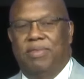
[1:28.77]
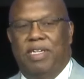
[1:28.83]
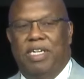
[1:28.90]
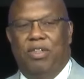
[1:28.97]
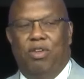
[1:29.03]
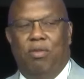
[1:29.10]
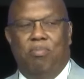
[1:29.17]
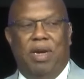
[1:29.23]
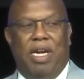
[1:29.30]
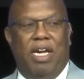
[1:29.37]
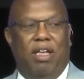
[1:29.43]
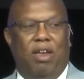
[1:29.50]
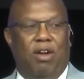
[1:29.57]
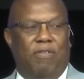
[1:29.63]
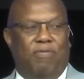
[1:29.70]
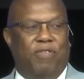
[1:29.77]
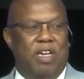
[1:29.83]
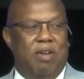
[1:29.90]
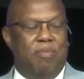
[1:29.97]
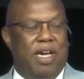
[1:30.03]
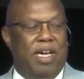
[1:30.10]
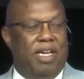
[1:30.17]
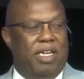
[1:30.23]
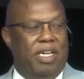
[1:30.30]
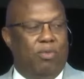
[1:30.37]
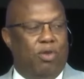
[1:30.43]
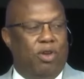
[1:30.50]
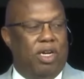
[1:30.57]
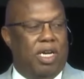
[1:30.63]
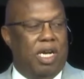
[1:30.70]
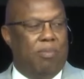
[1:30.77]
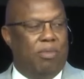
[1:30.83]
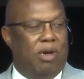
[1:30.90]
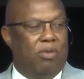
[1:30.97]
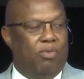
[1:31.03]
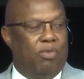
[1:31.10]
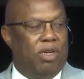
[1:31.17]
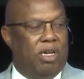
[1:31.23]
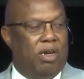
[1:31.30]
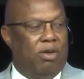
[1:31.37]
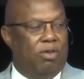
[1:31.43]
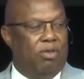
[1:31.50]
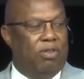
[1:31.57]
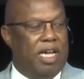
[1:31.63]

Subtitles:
Either male or female. They want to come up with a whole